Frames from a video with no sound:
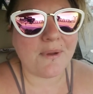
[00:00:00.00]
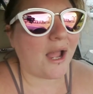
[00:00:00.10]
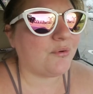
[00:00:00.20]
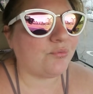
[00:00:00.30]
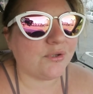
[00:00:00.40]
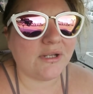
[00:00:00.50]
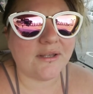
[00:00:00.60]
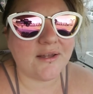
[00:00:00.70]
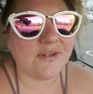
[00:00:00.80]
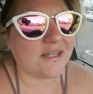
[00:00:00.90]
I would really
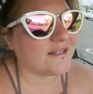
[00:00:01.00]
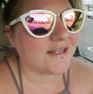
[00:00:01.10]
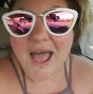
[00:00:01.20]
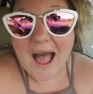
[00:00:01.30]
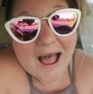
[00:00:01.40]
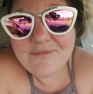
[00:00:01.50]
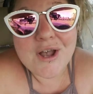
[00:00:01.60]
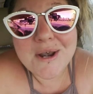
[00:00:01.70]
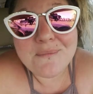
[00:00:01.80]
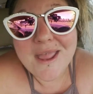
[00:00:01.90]
love it because I've
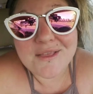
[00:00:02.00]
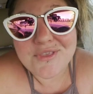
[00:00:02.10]
got to make